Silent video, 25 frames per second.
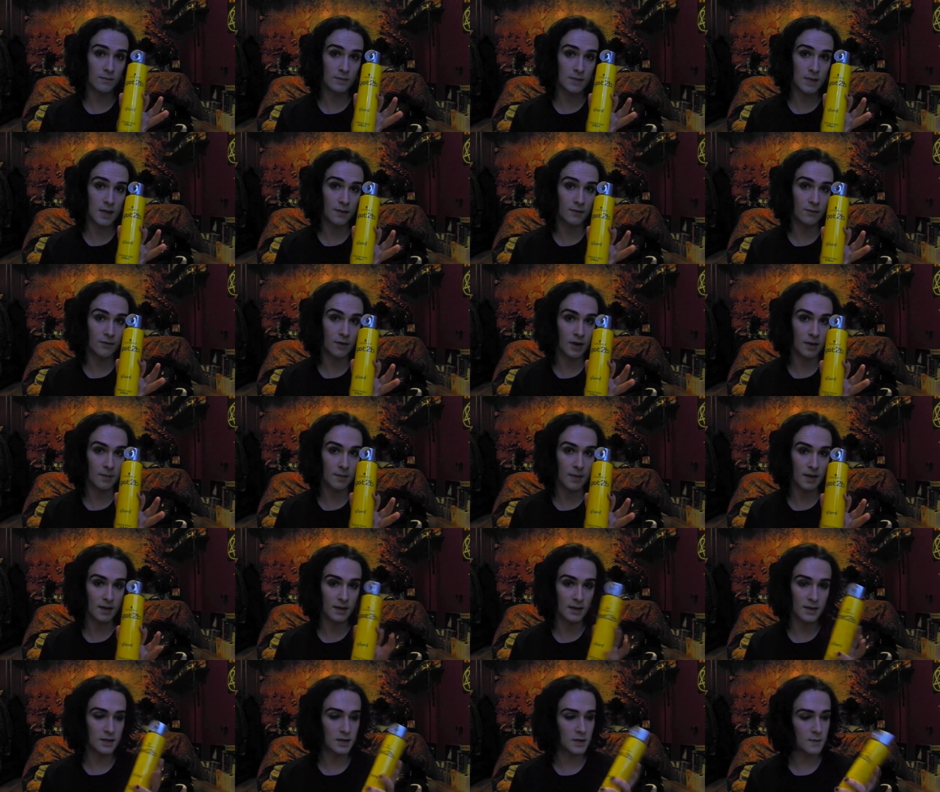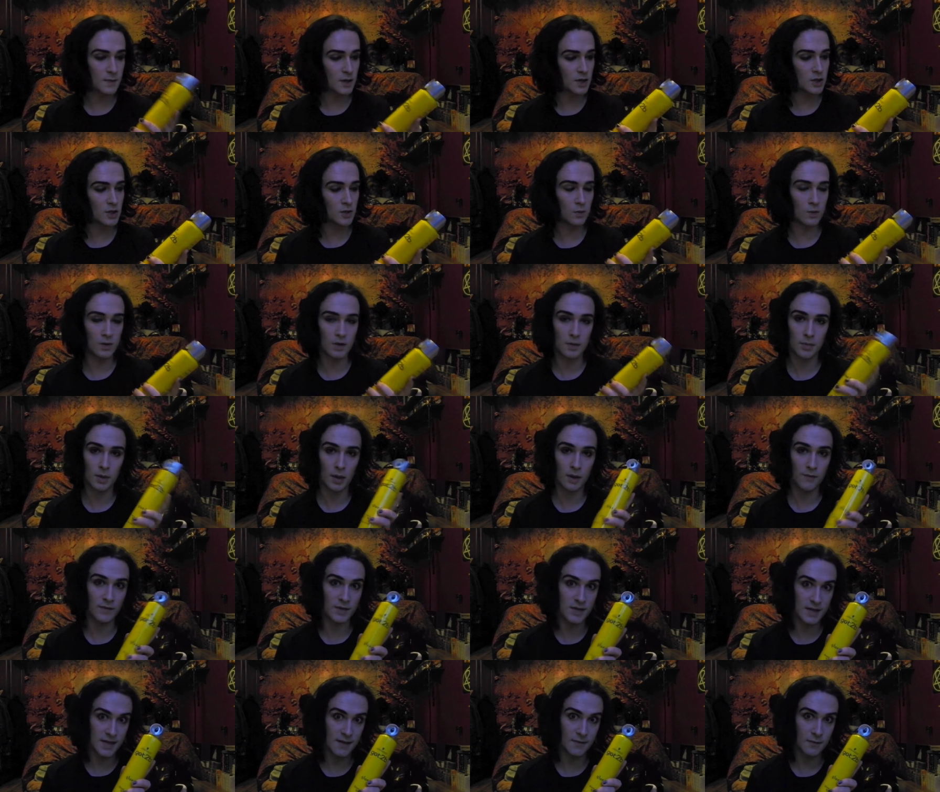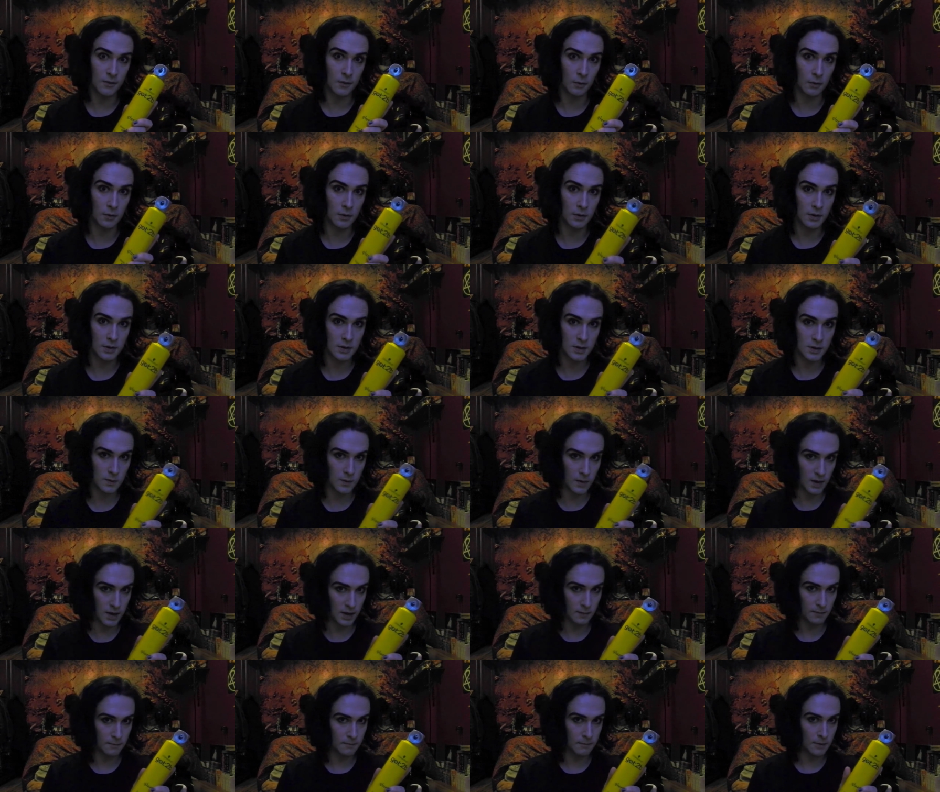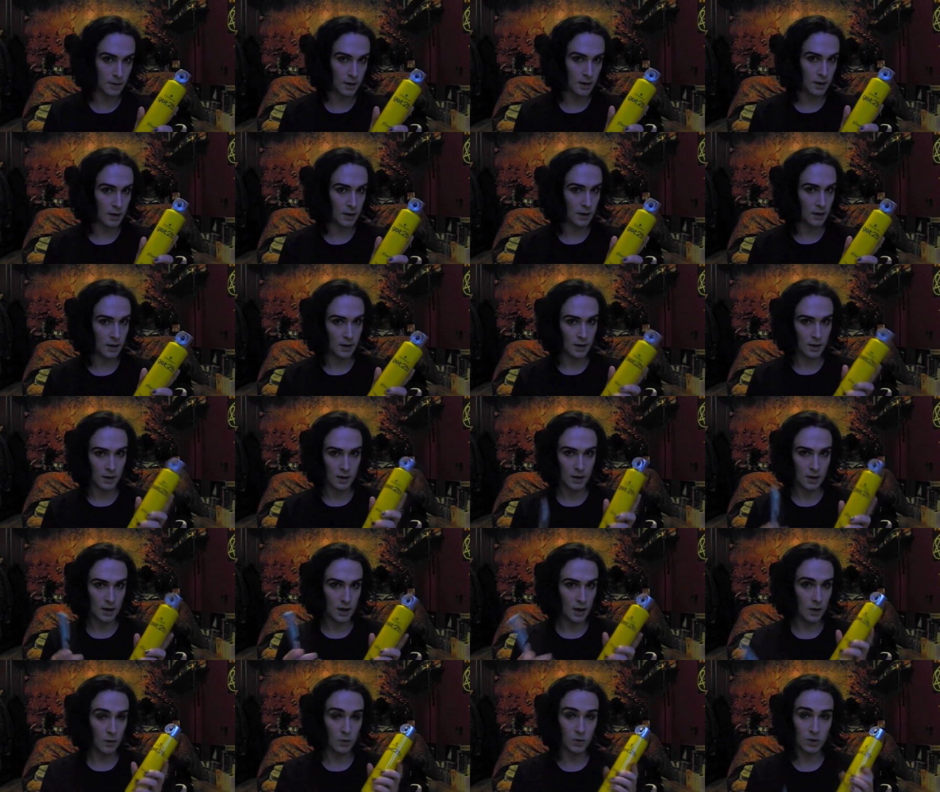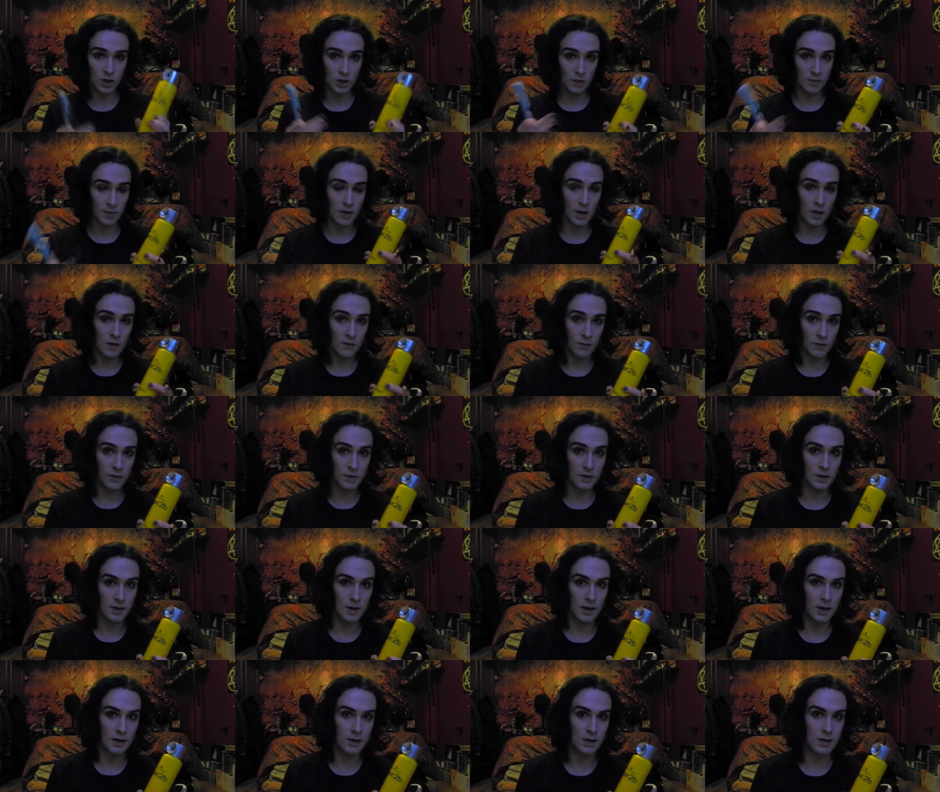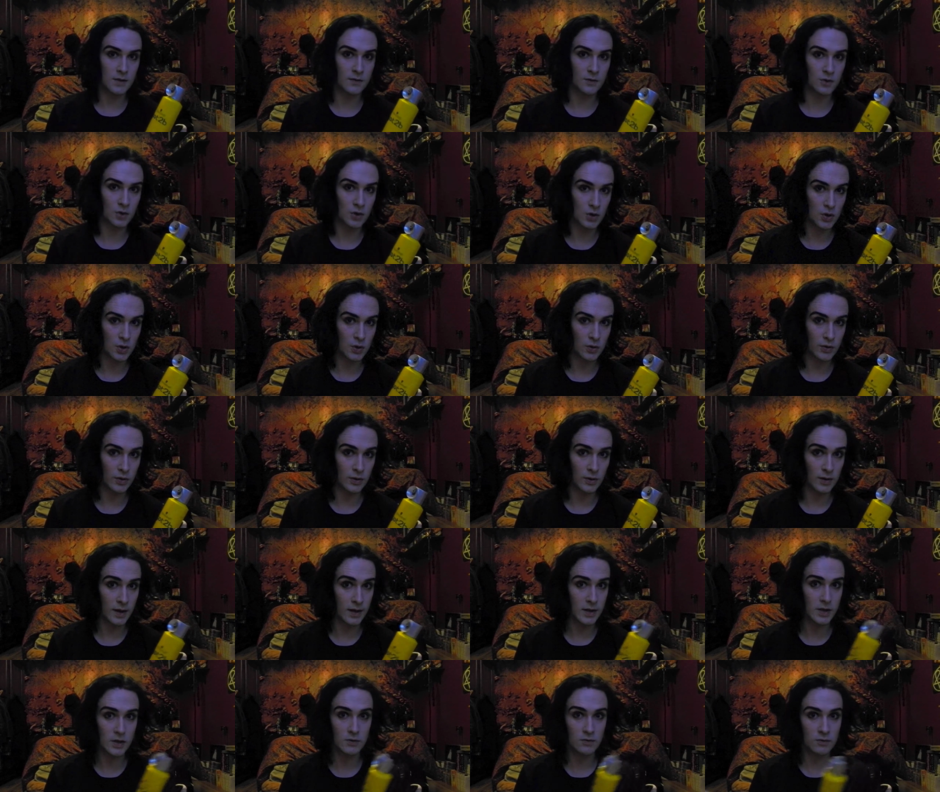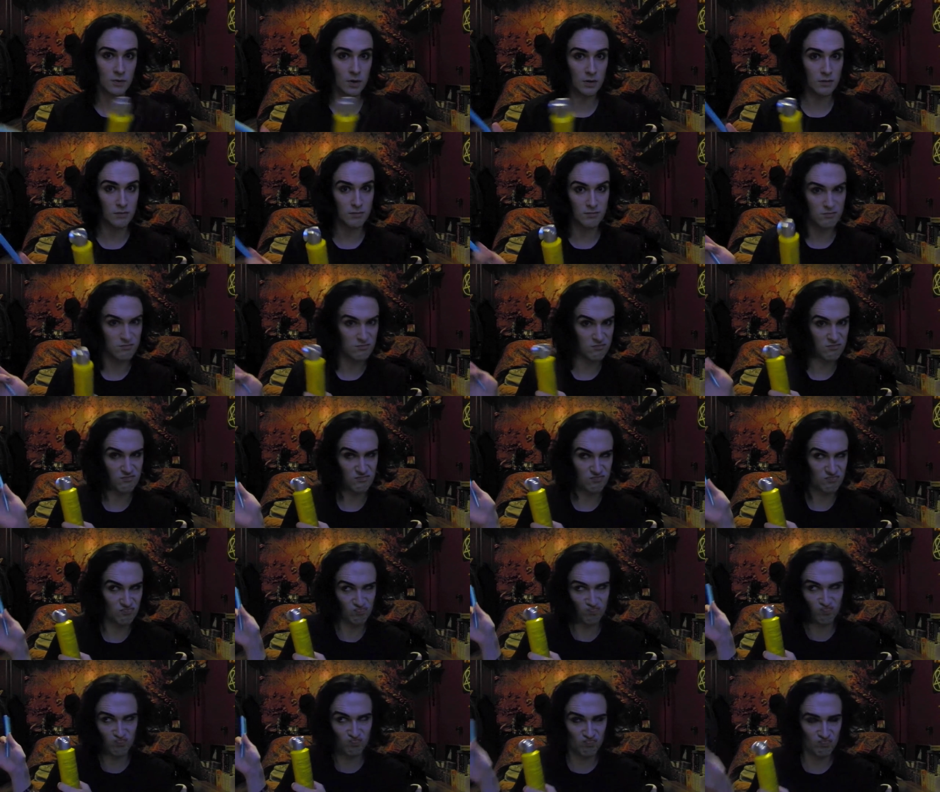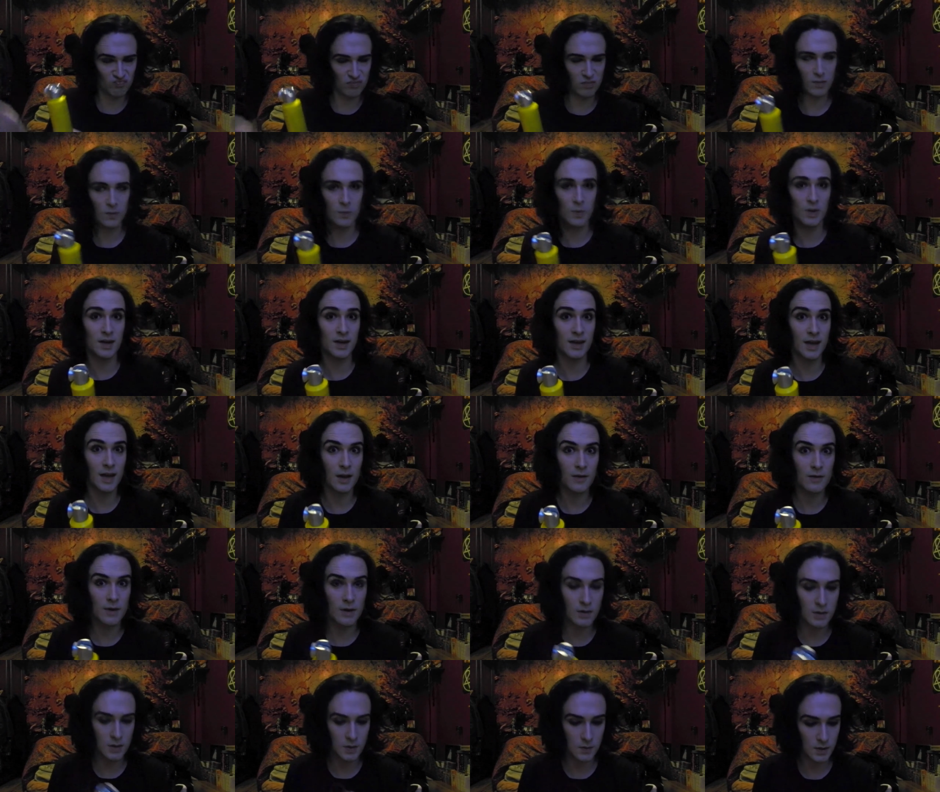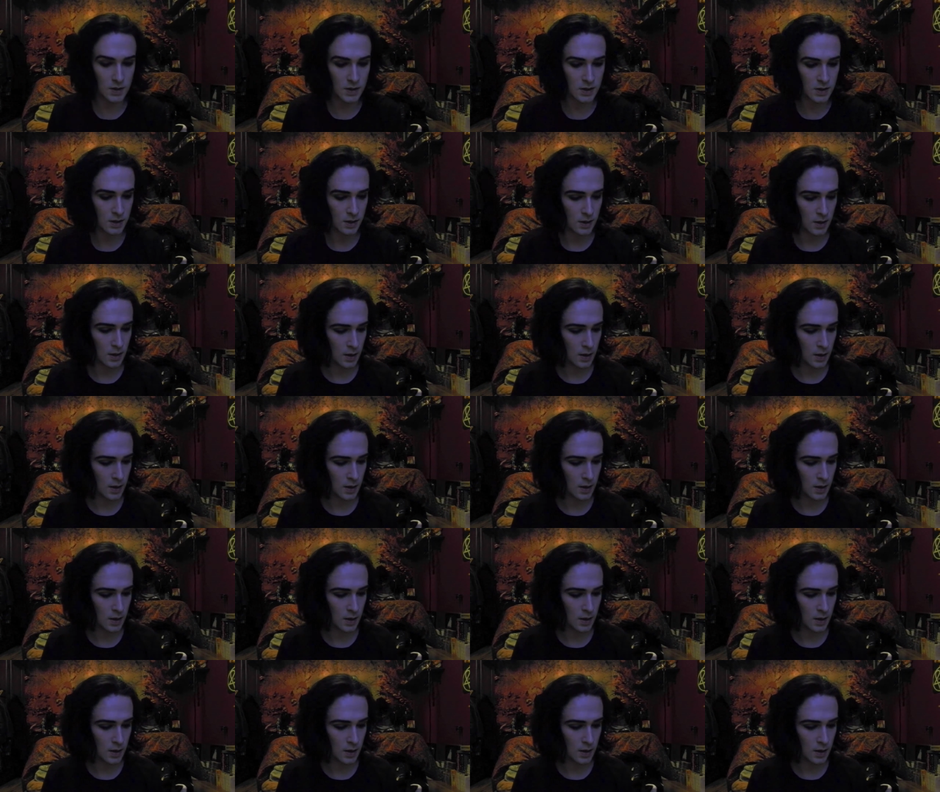definitely recommend this, especially when applying for death walks, which I'll be going through a different tutorial later on when I get around to it.